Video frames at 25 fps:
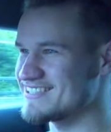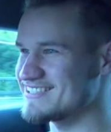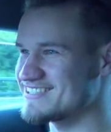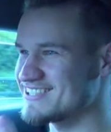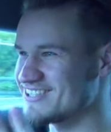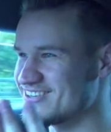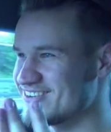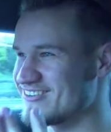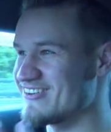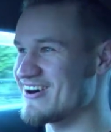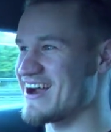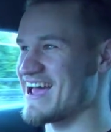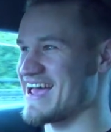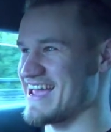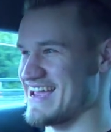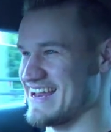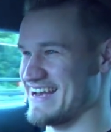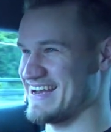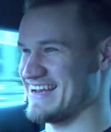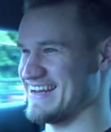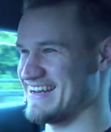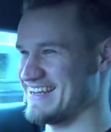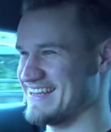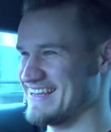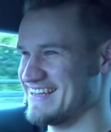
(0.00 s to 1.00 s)

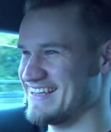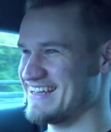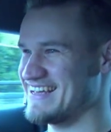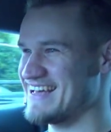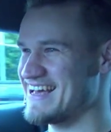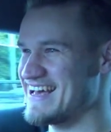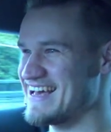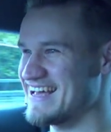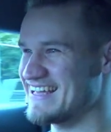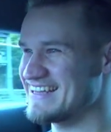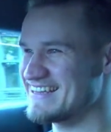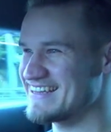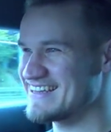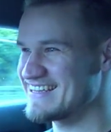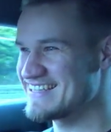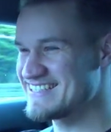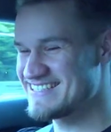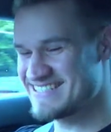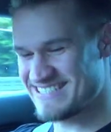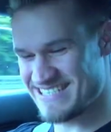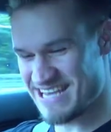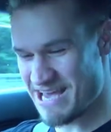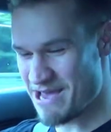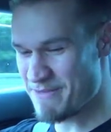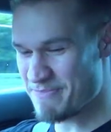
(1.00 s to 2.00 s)
Terrain.
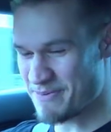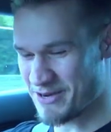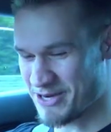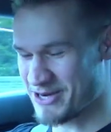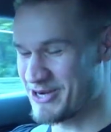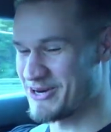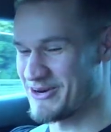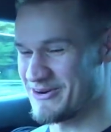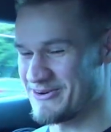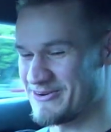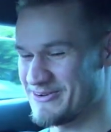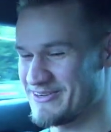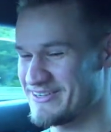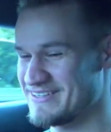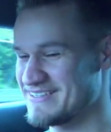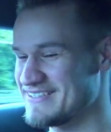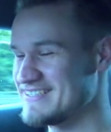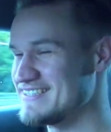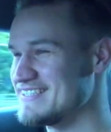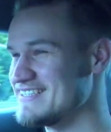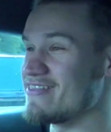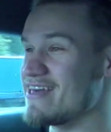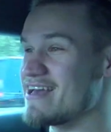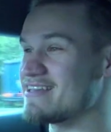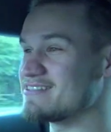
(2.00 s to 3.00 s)
It's typical.
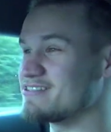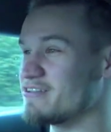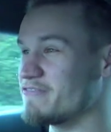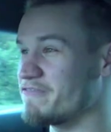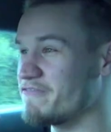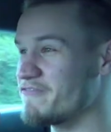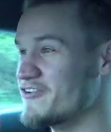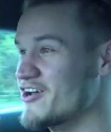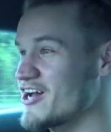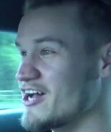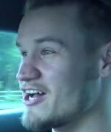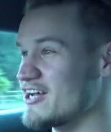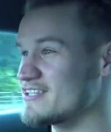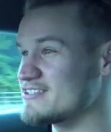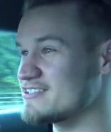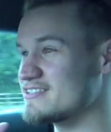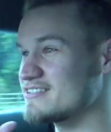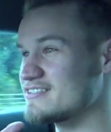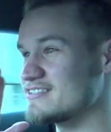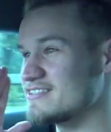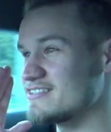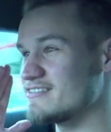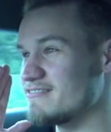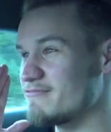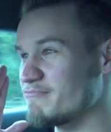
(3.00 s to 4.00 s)
There's the first
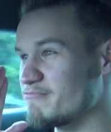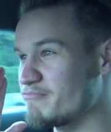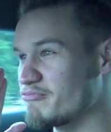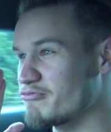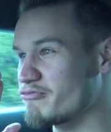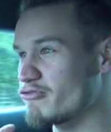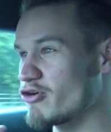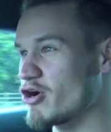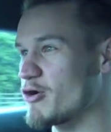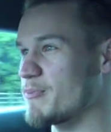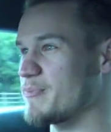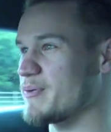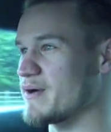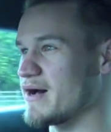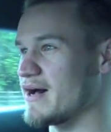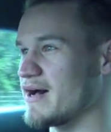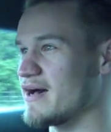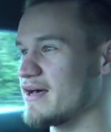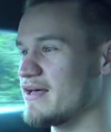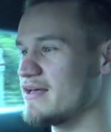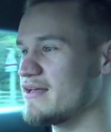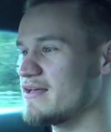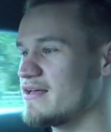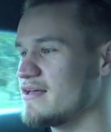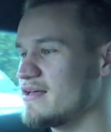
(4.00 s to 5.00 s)
proper
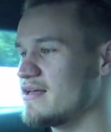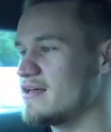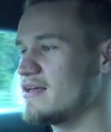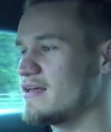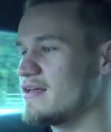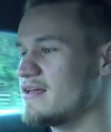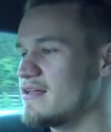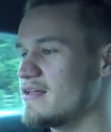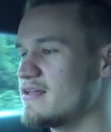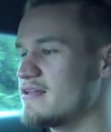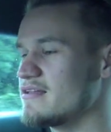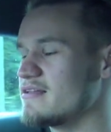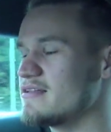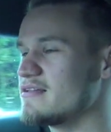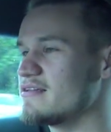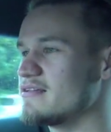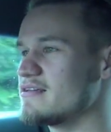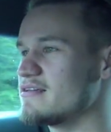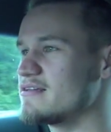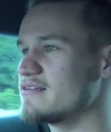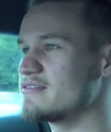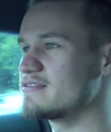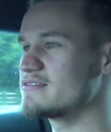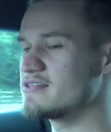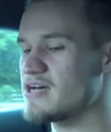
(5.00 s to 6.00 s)

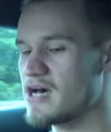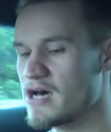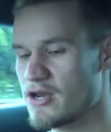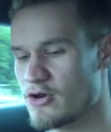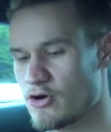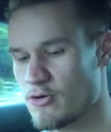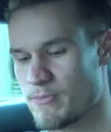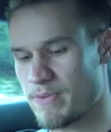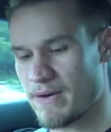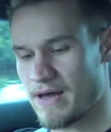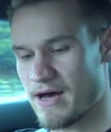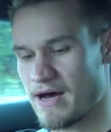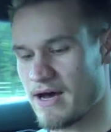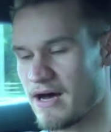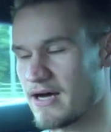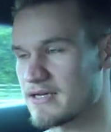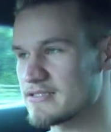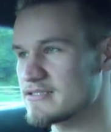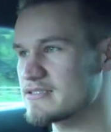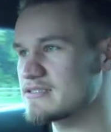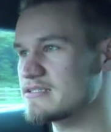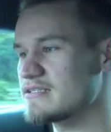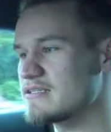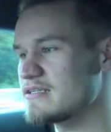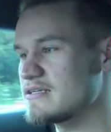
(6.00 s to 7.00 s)
tunnel
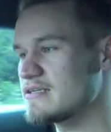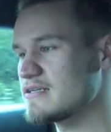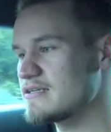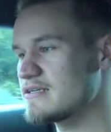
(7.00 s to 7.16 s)
blast